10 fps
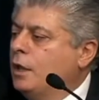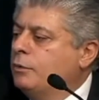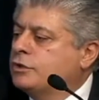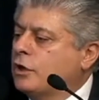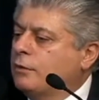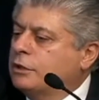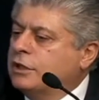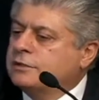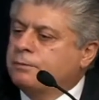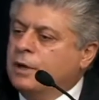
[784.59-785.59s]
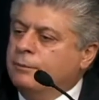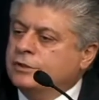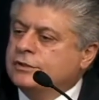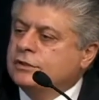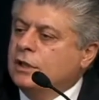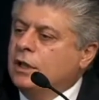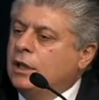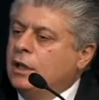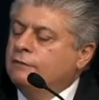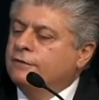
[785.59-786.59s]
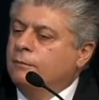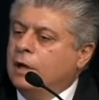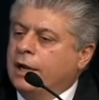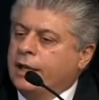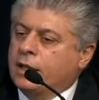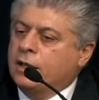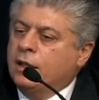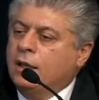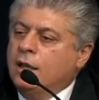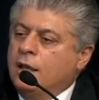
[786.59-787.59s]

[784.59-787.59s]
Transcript: We'll start with this premise from Hayek.